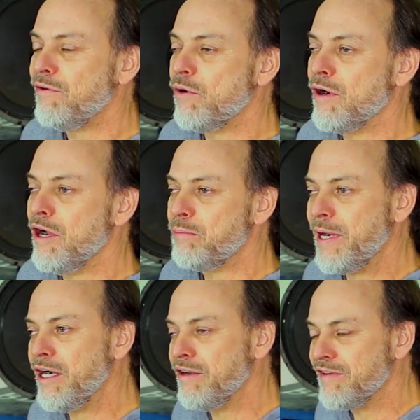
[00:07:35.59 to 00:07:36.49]
for a
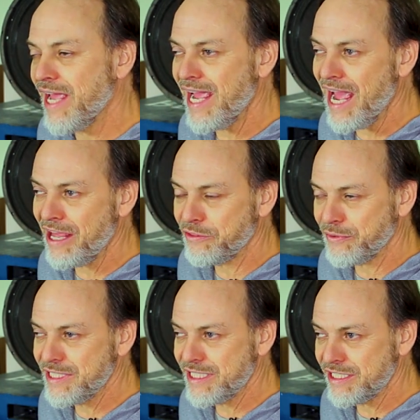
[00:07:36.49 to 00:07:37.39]
pair of KI
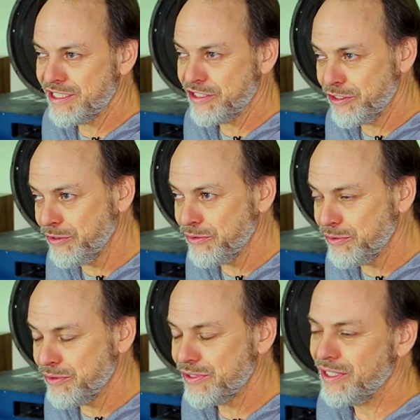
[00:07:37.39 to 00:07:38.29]

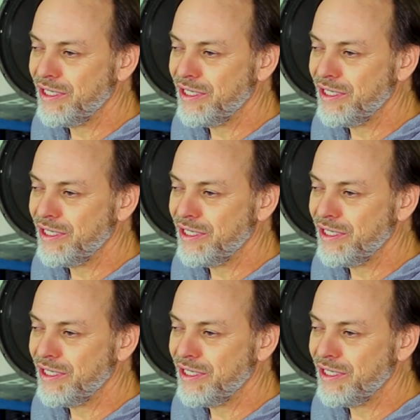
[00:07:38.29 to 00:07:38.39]
362s